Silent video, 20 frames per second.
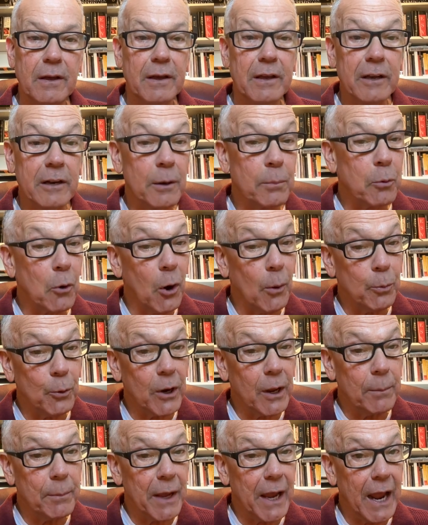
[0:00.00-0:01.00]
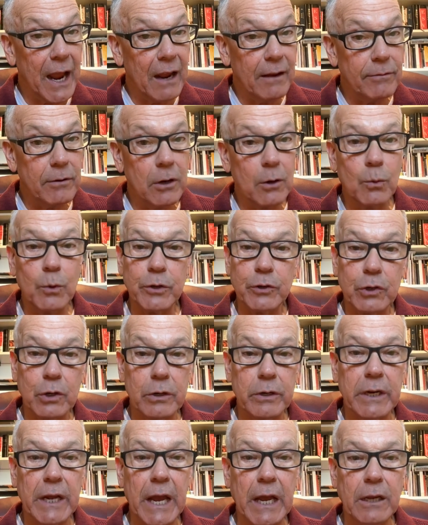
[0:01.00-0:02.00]
inappropriate behavior, which
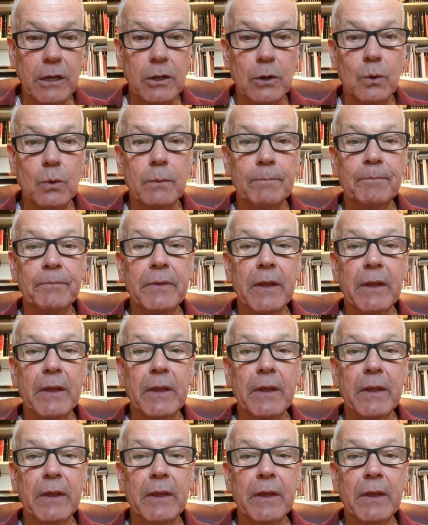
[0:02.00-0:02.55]
could get you